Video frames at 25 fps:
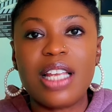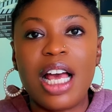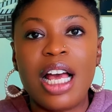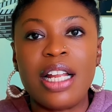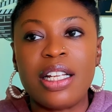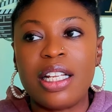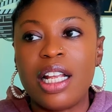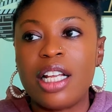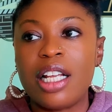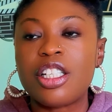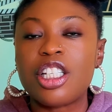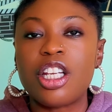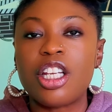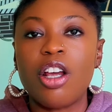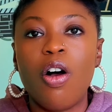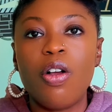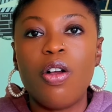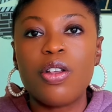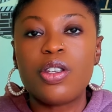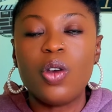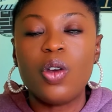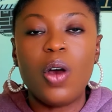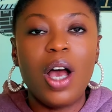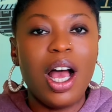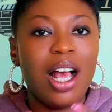and then she
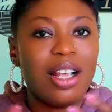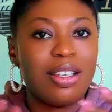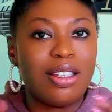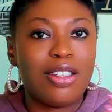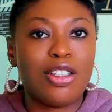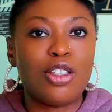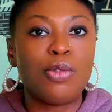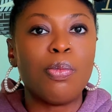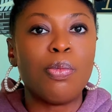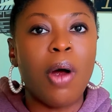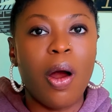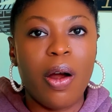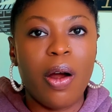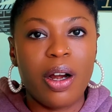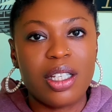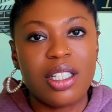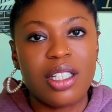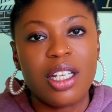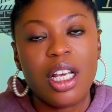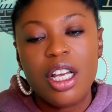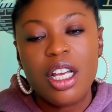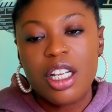also has smart.